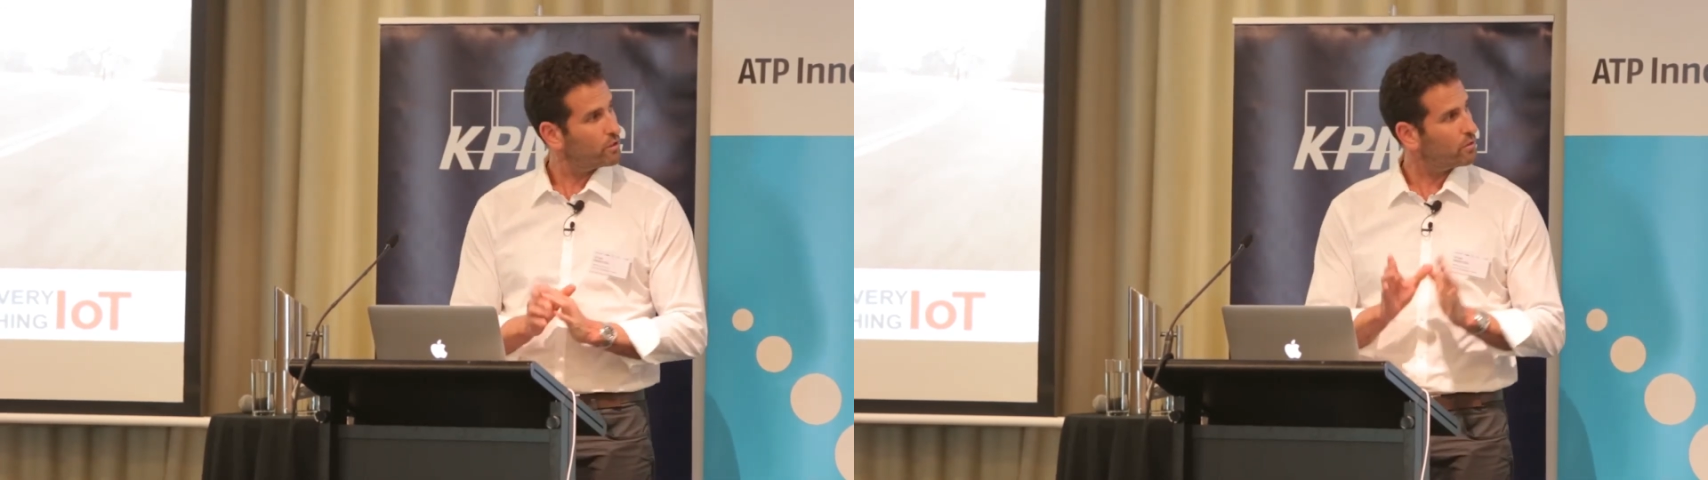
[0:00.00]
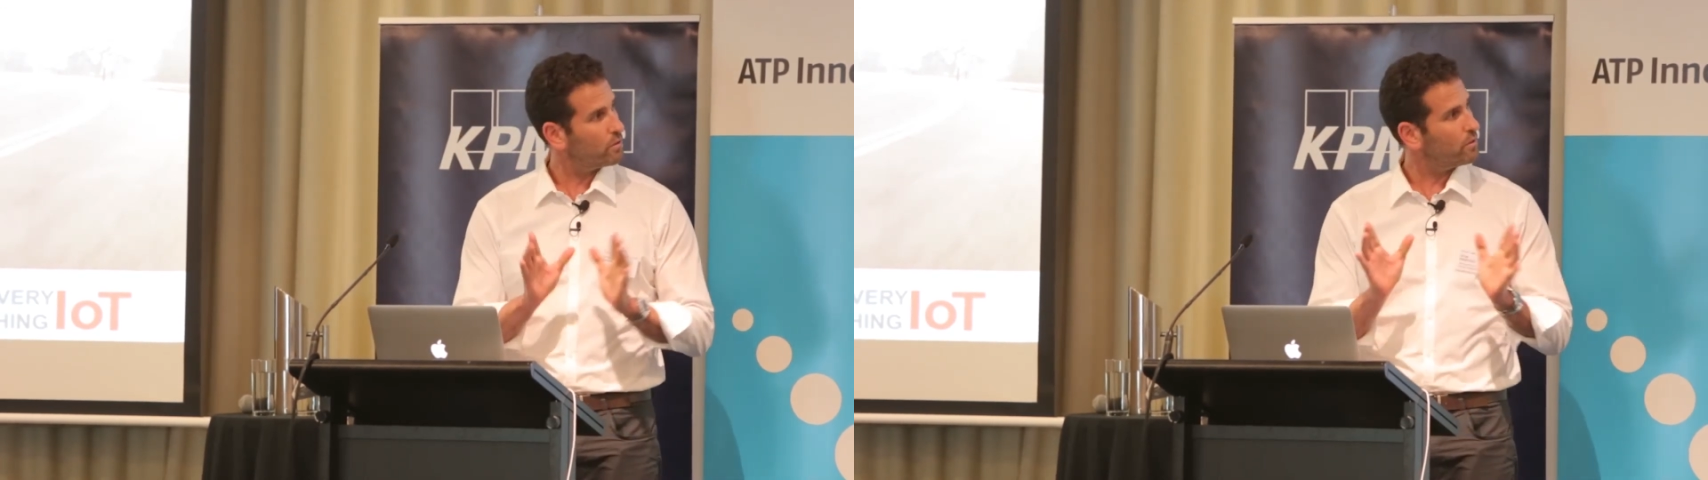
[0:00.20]

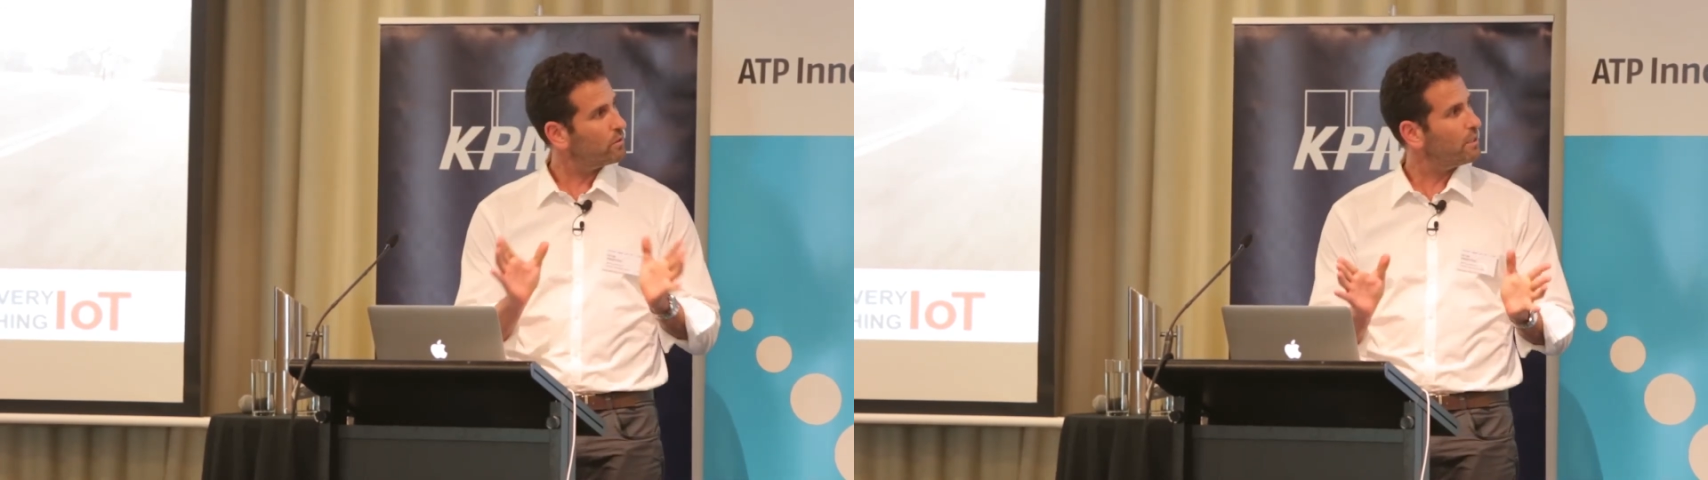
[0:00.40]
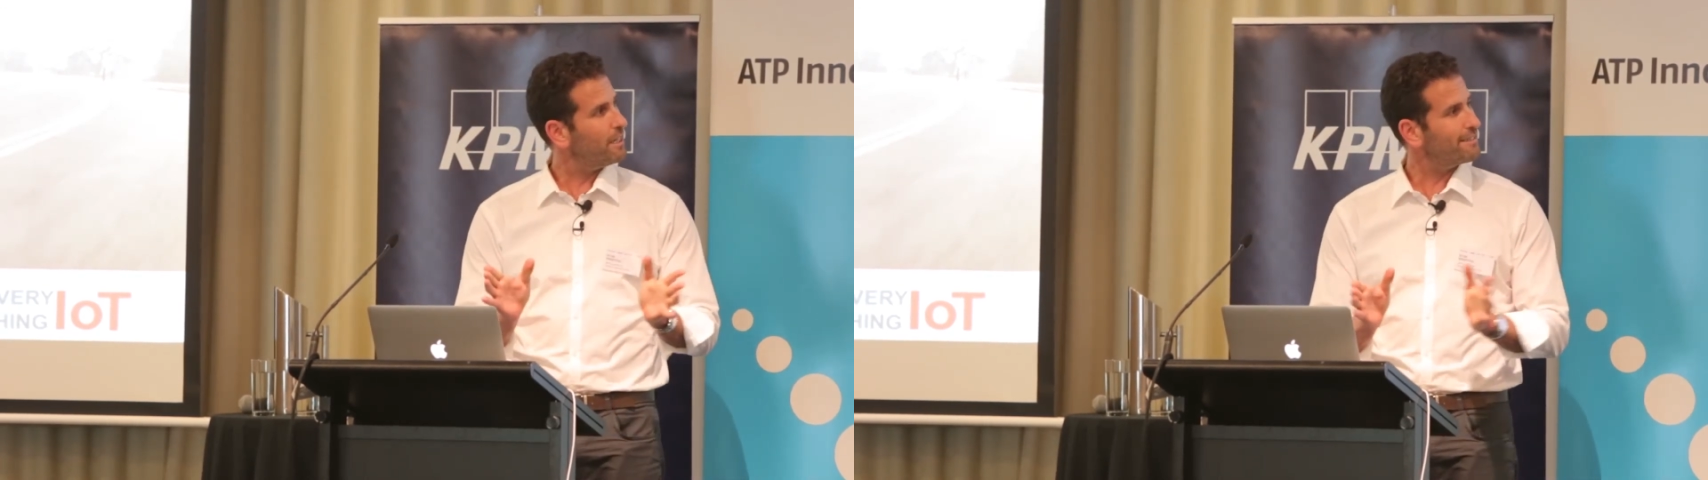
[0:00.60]
to
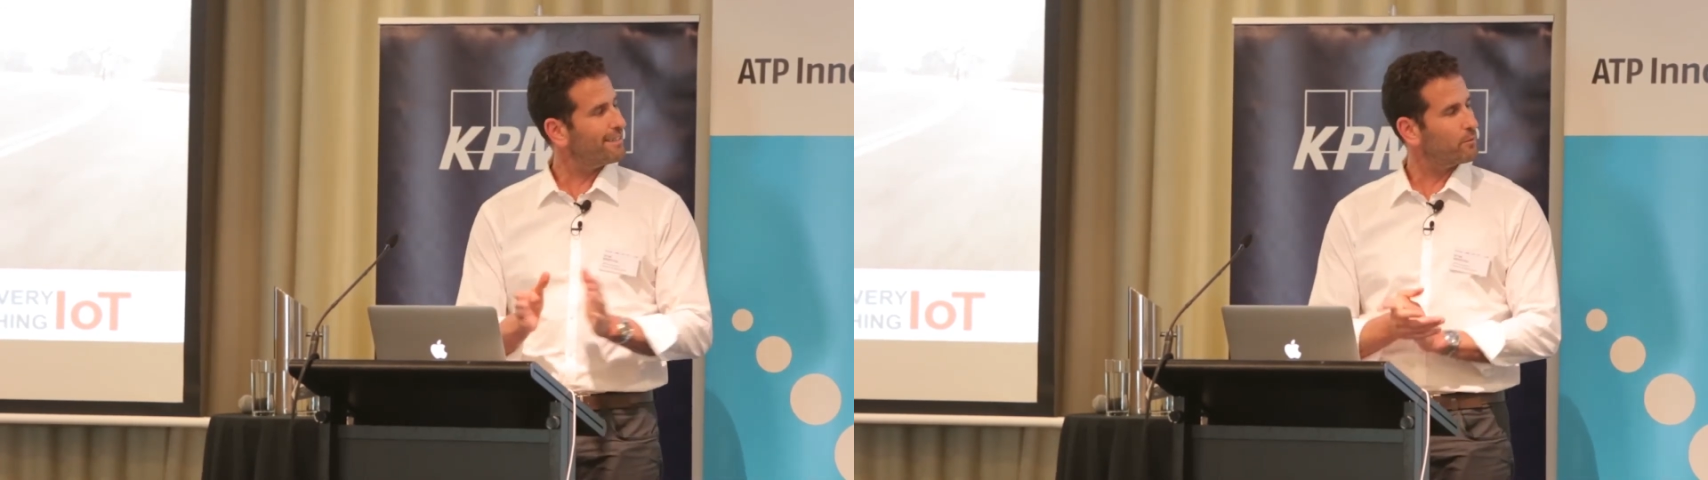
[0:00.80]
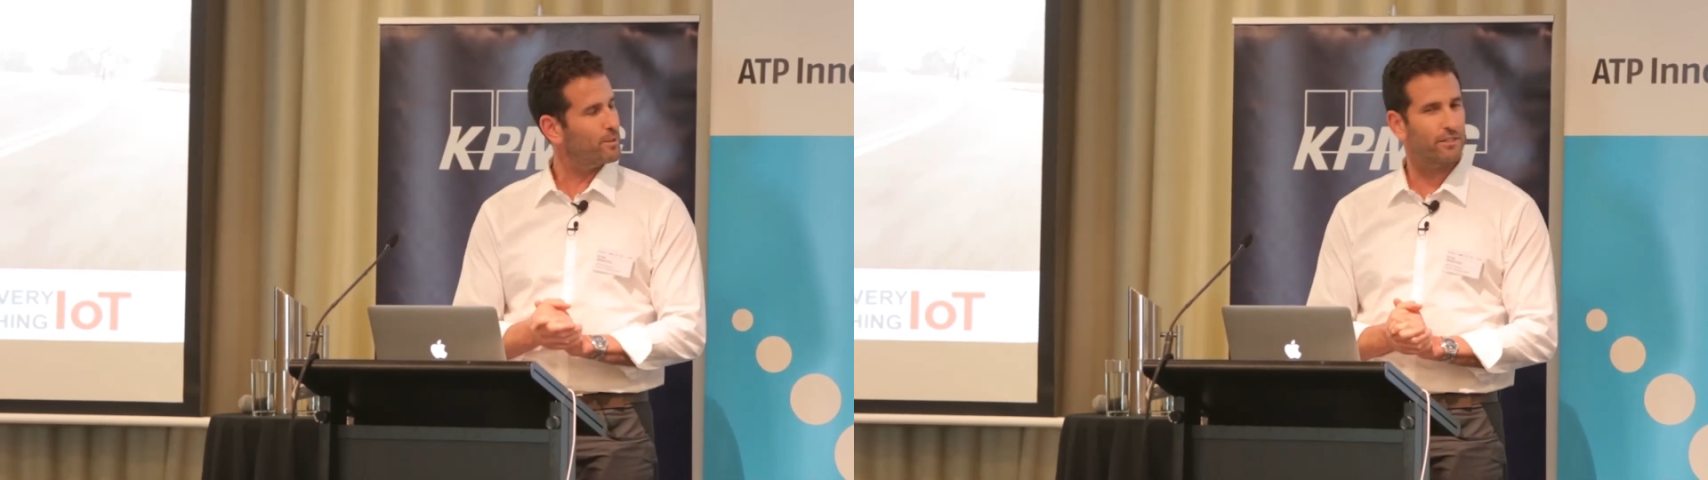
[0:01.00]

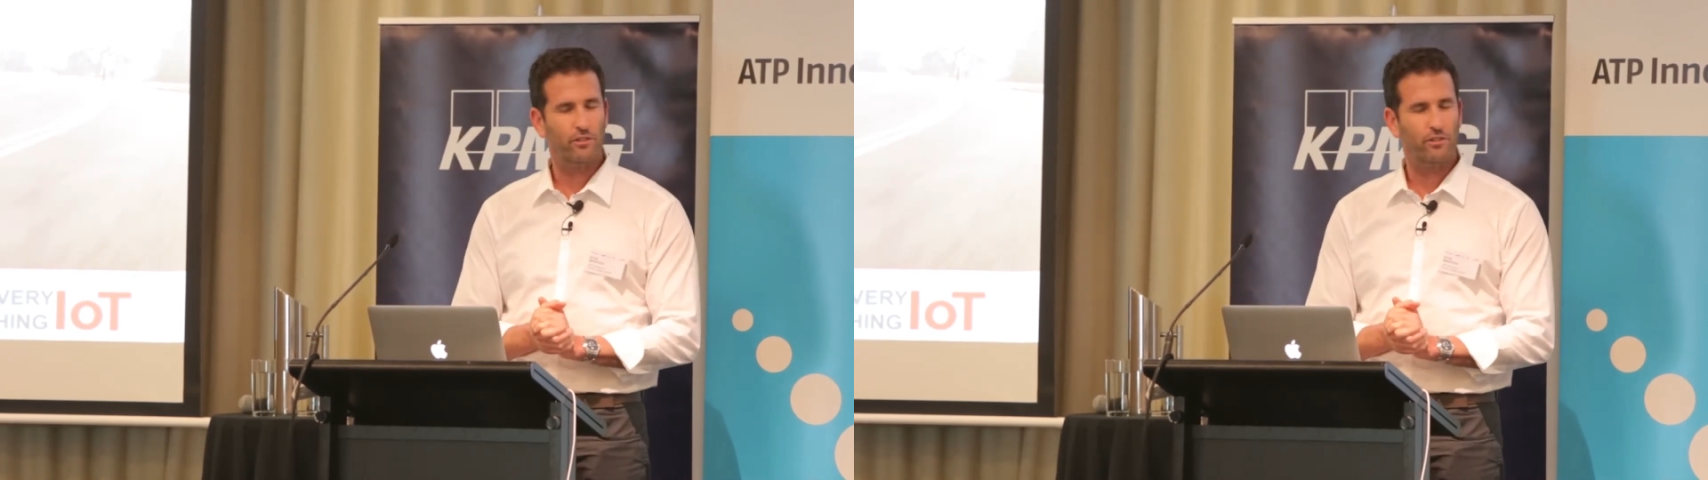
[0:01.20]
start with a